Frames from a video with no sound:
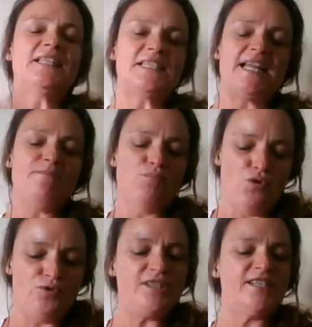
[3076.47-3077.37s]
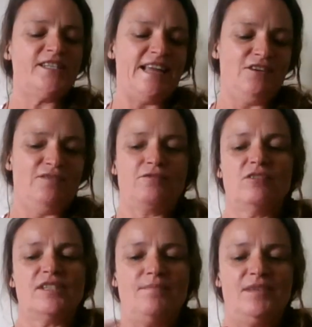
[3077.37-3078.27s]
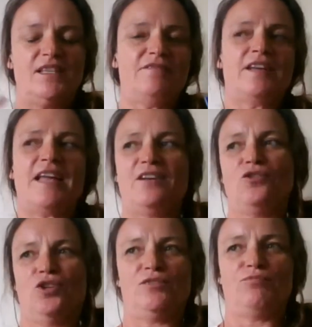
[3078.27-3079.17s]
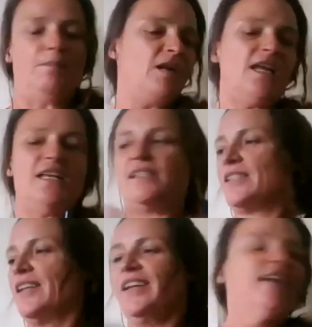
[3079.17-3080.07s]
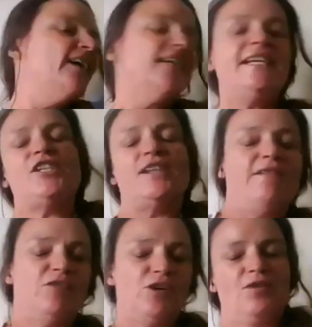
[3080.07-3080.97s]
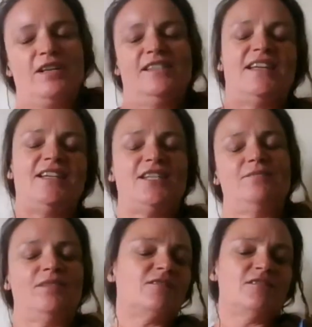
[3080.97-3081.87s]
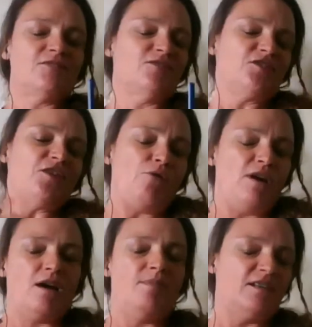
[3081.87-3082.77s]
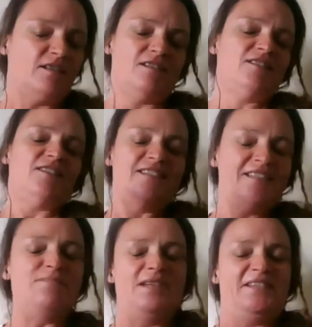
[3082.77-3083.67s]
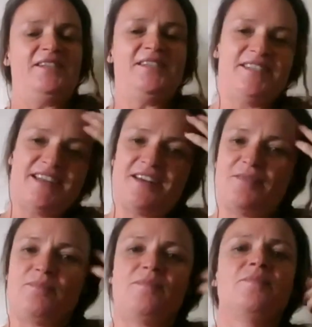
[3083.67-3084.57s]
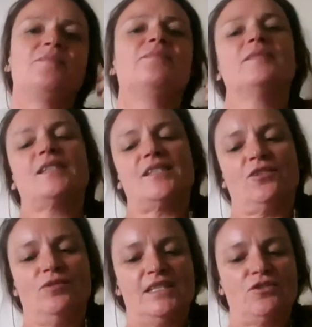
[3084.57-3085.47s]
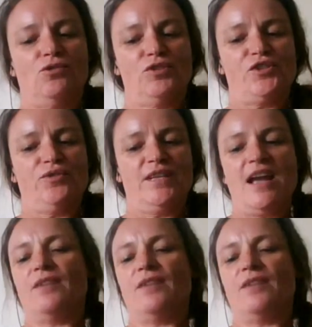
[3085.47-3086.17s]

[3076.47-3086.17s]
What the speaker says: the same boat. And of course, MSF cannot replace each and every organization because also our capacity is limited. So it's also,